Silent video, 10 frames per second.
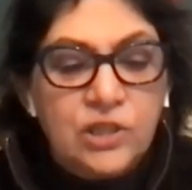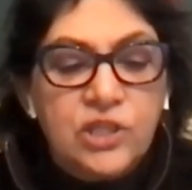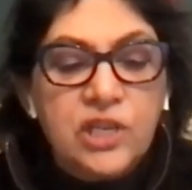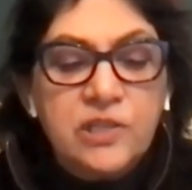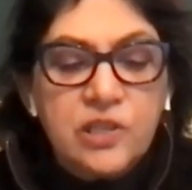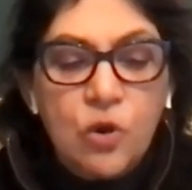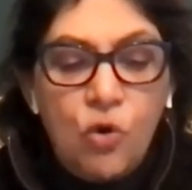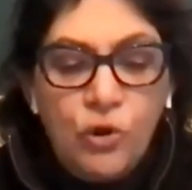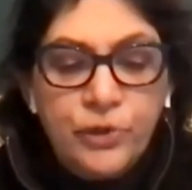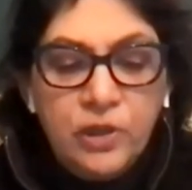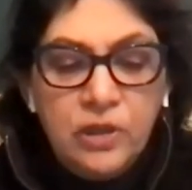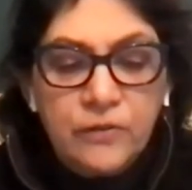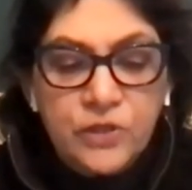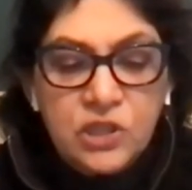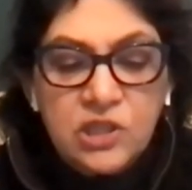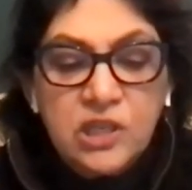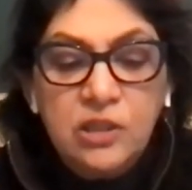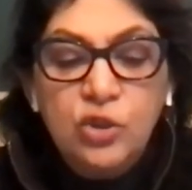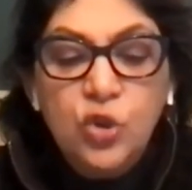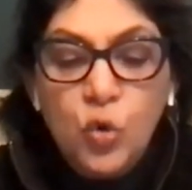She's the author of
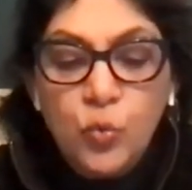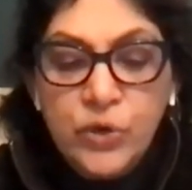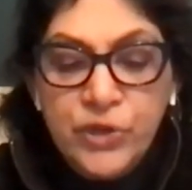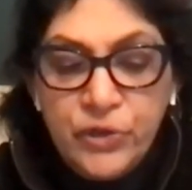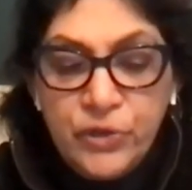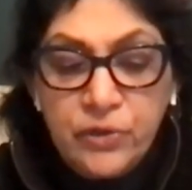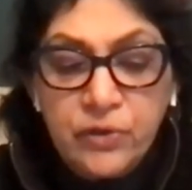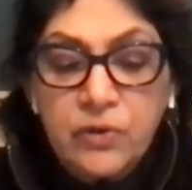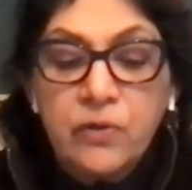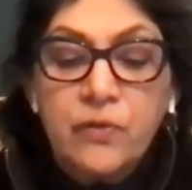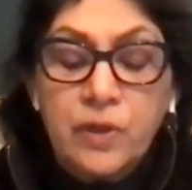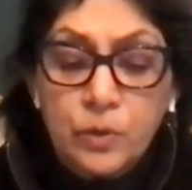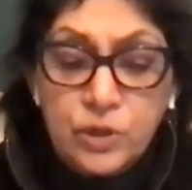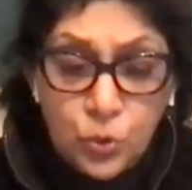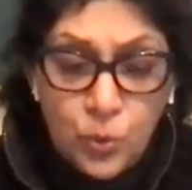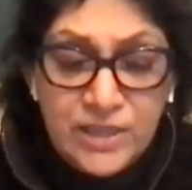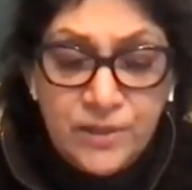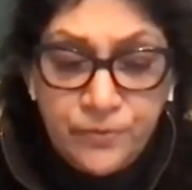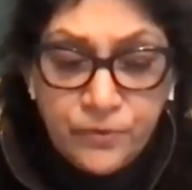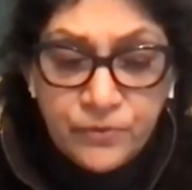Still No Word, that was
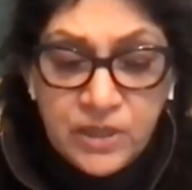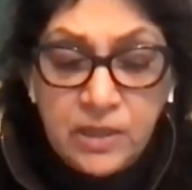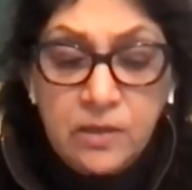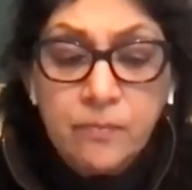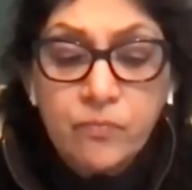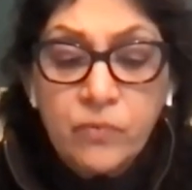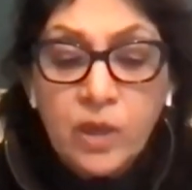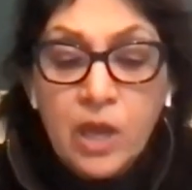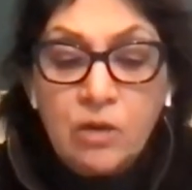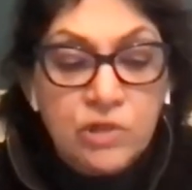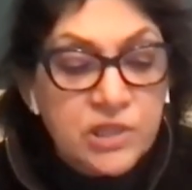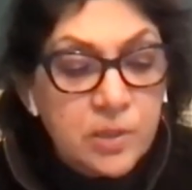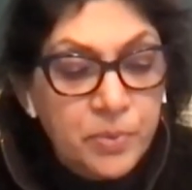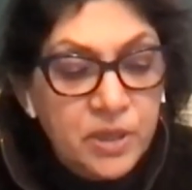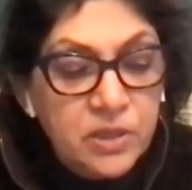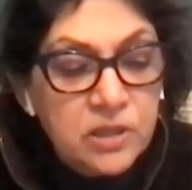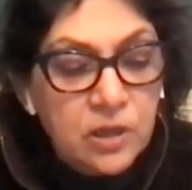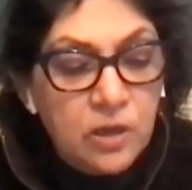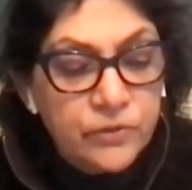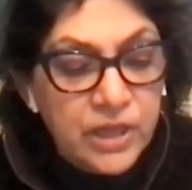2015, recipient
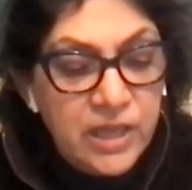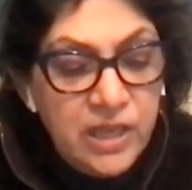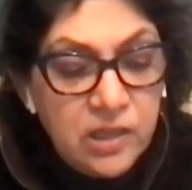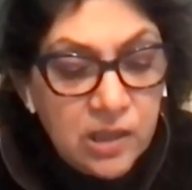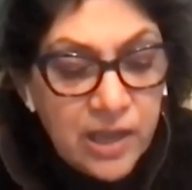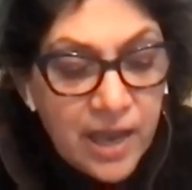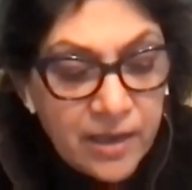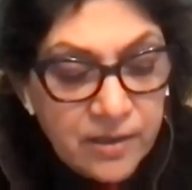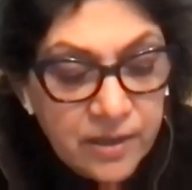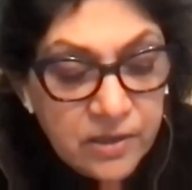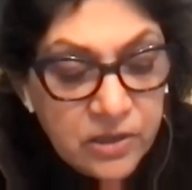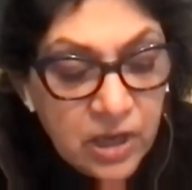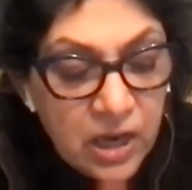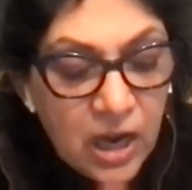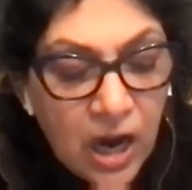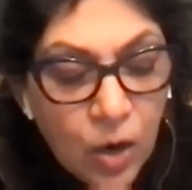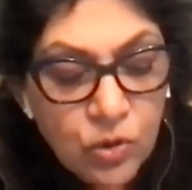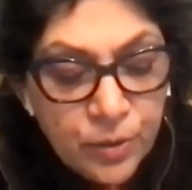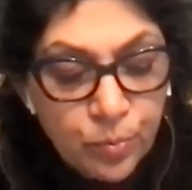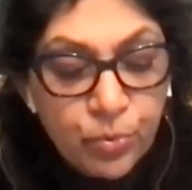of Eagle Canada's
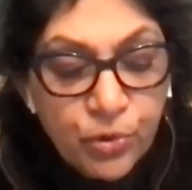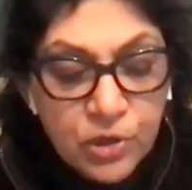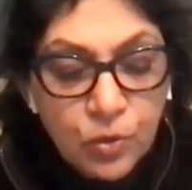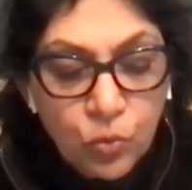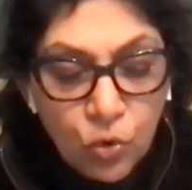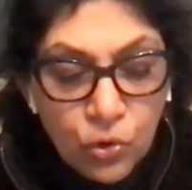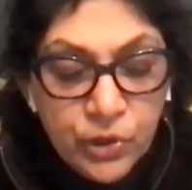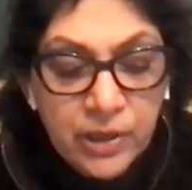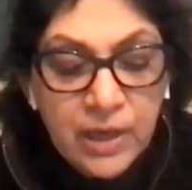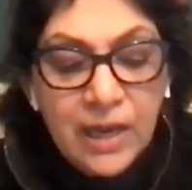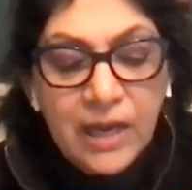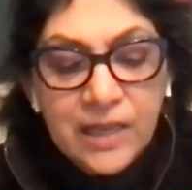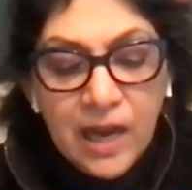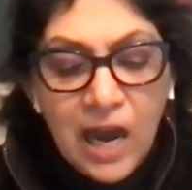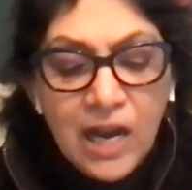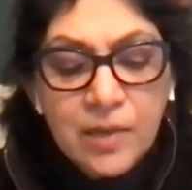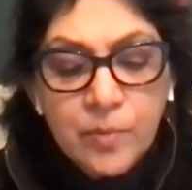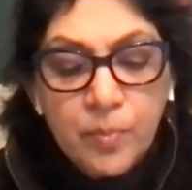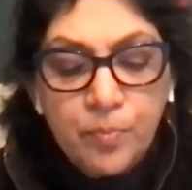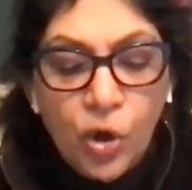Out in Print Award, and I
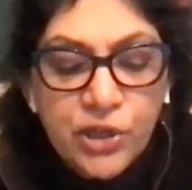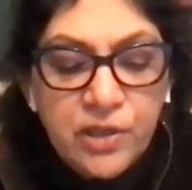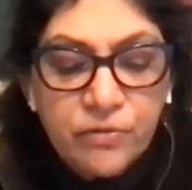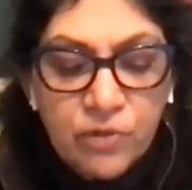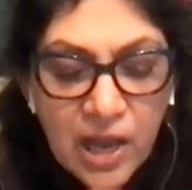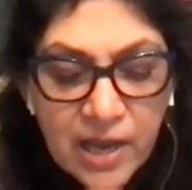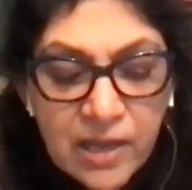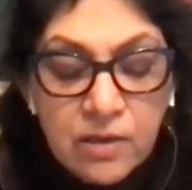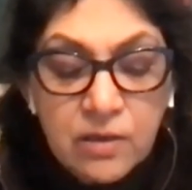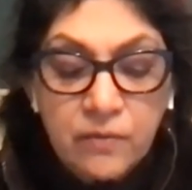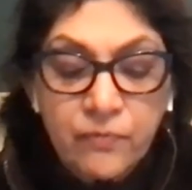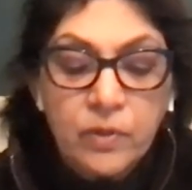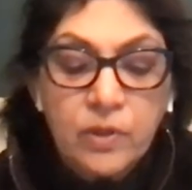Am a Body of Land